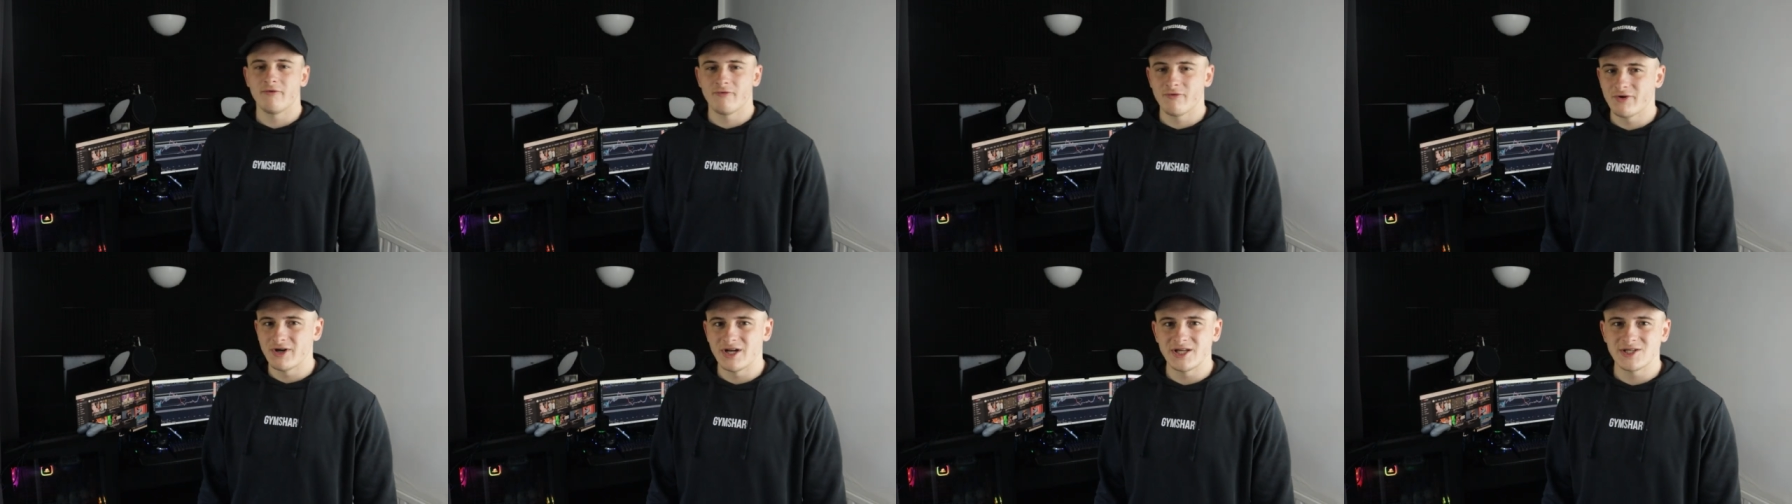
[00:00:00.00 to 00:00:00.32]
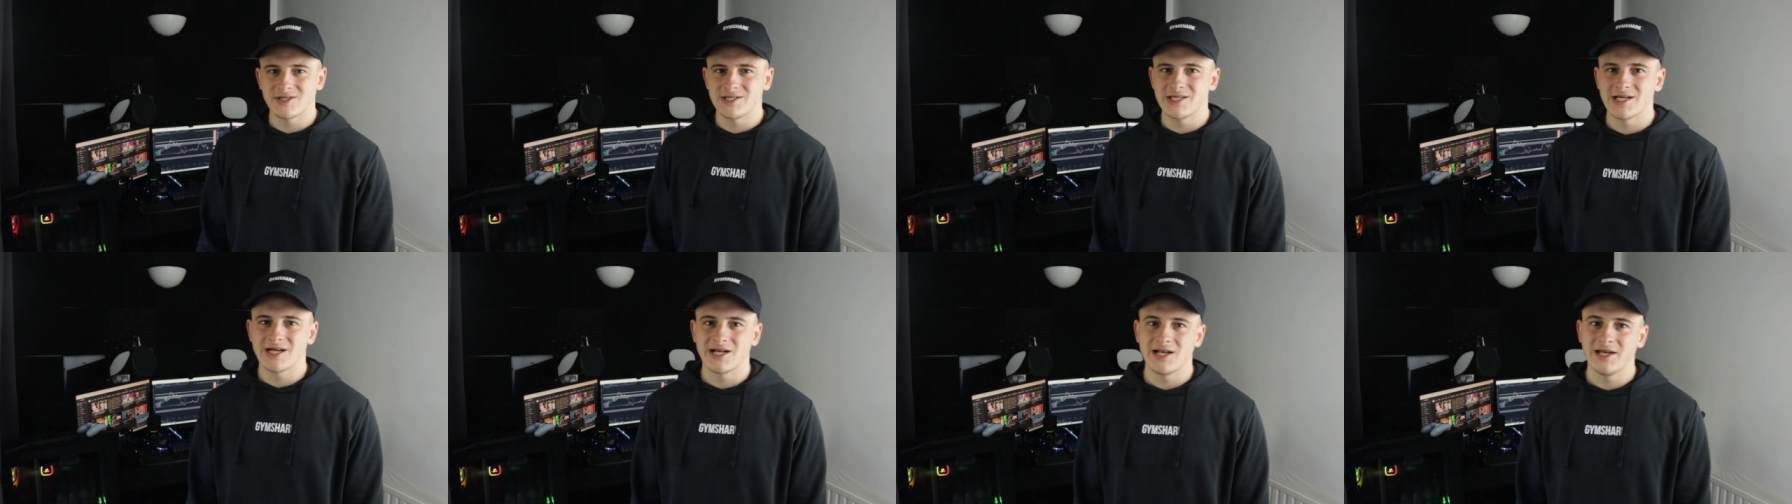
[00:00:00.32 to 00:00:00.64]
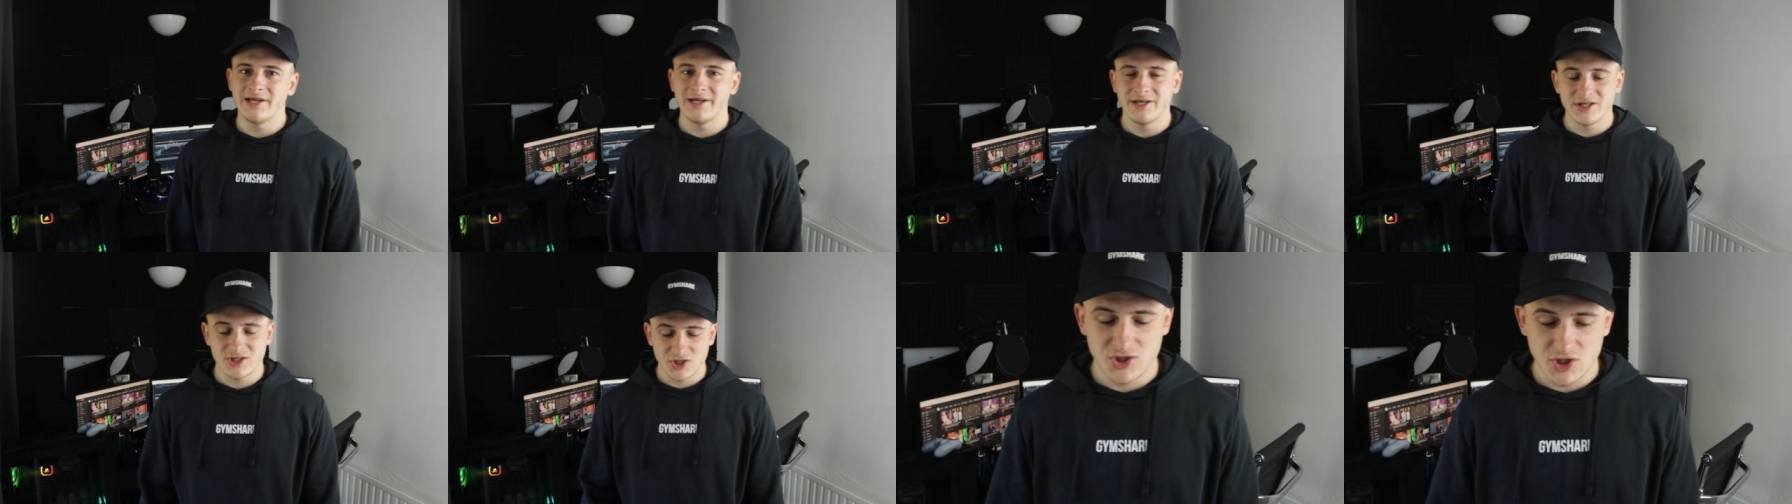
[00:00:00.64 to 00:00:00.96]

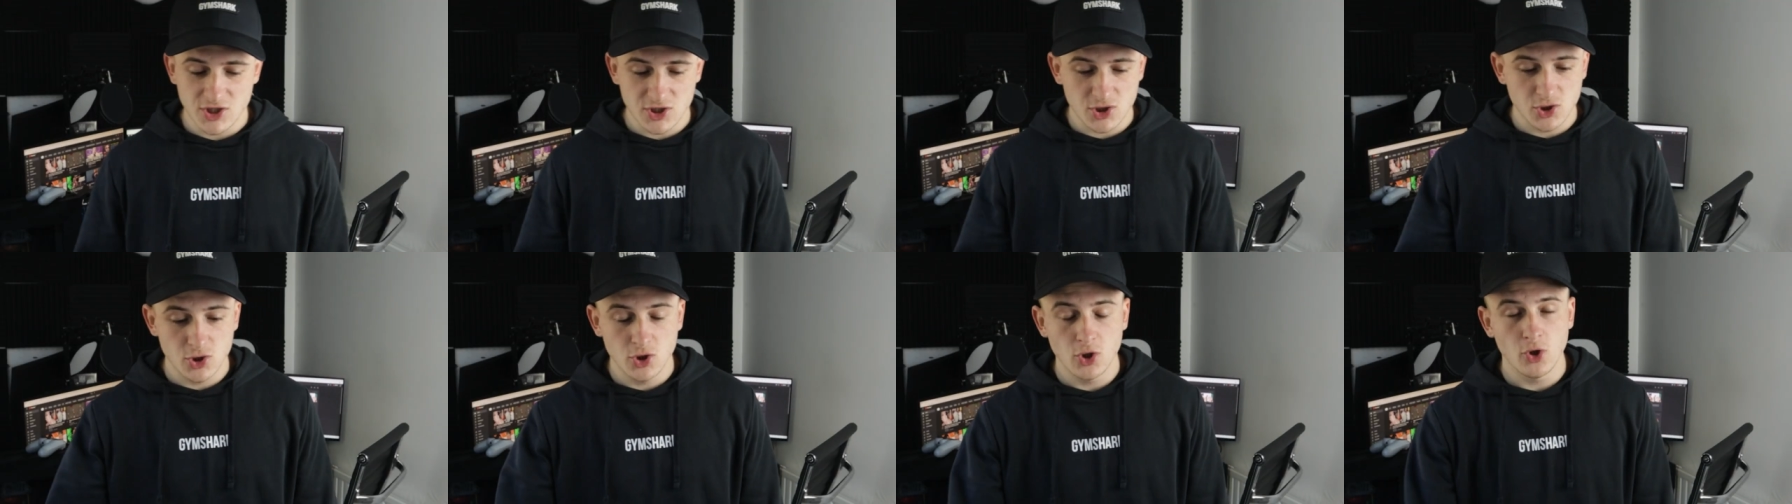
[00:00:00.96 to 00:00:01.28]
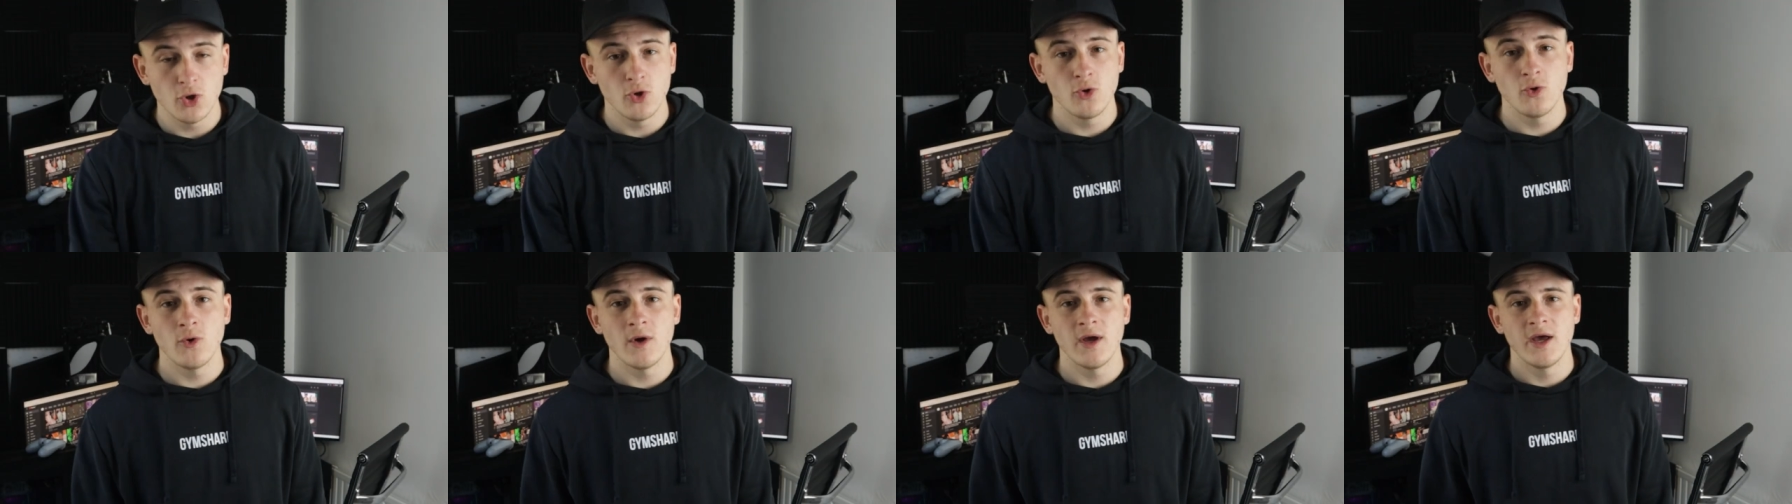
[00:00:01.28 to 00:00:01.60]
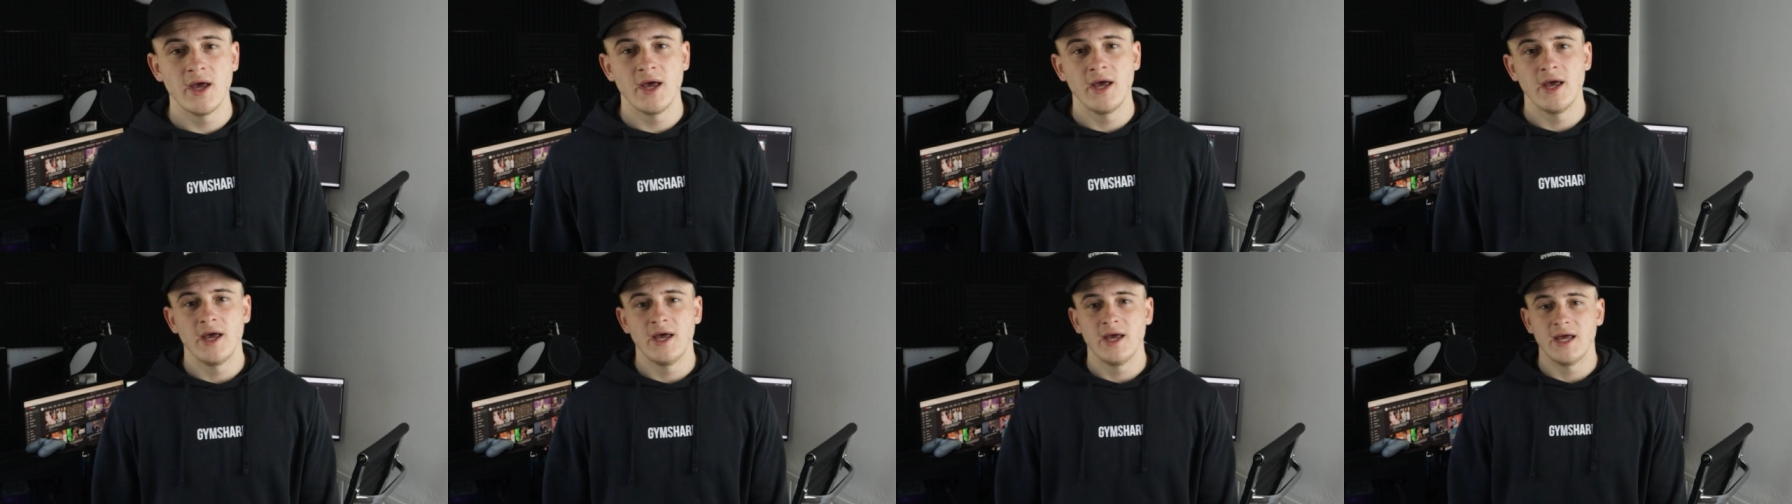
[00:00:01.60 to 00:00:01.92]
realistically it's just you
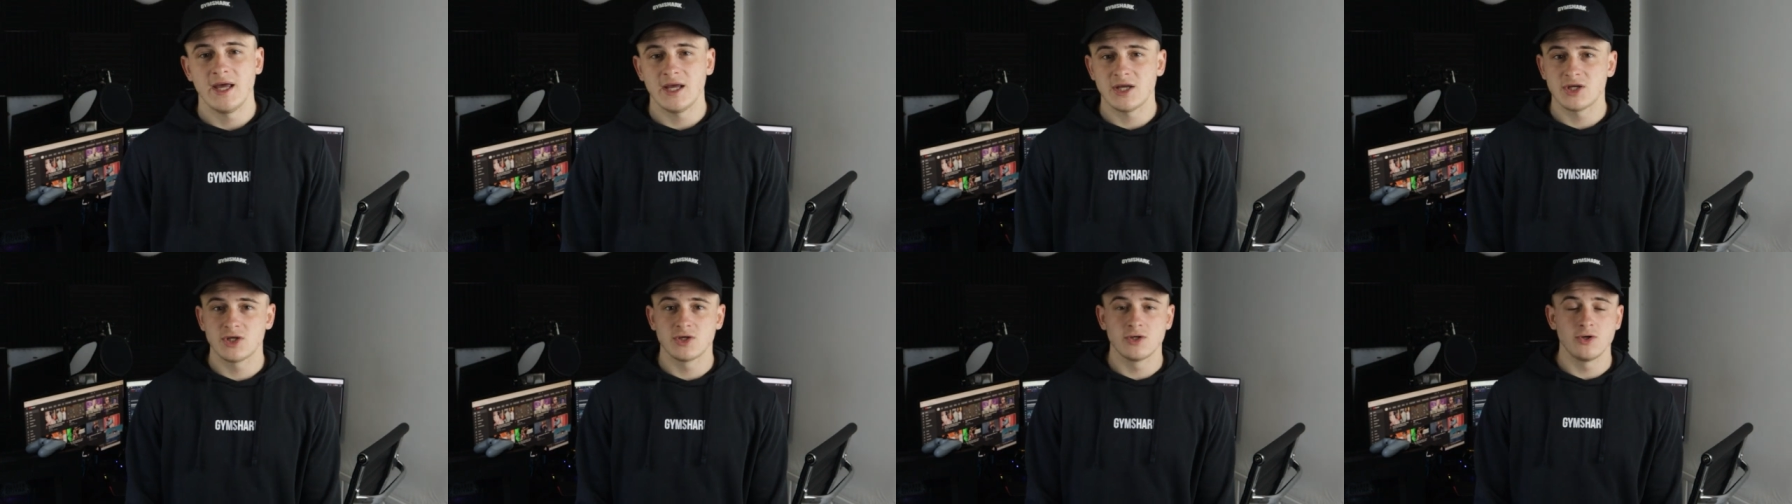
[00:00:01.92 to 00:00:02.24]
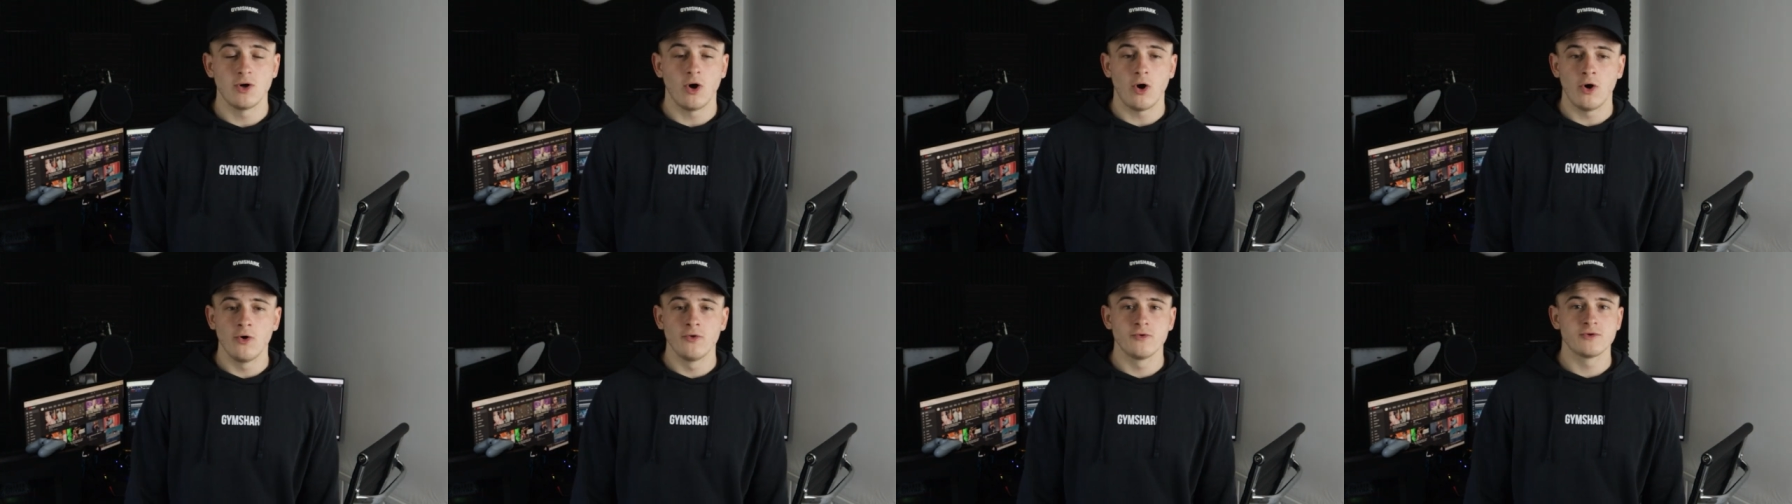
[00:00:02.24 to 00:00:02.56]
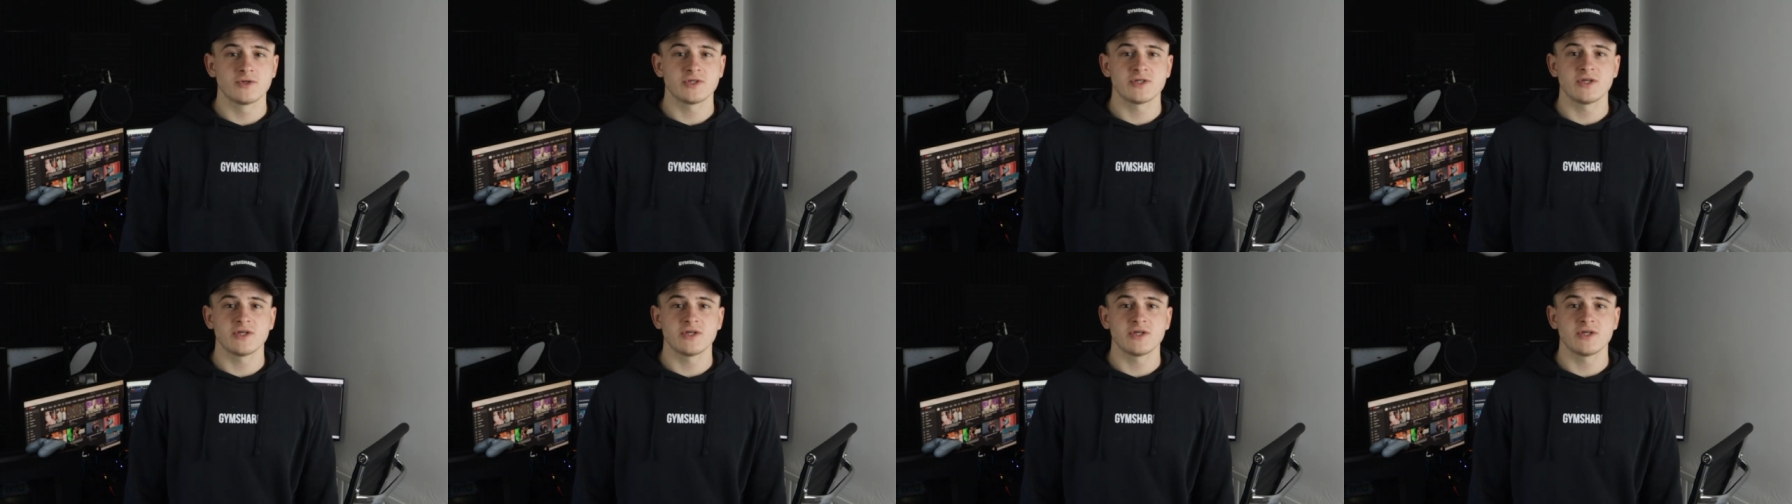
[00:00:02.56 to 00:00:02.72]
it's your own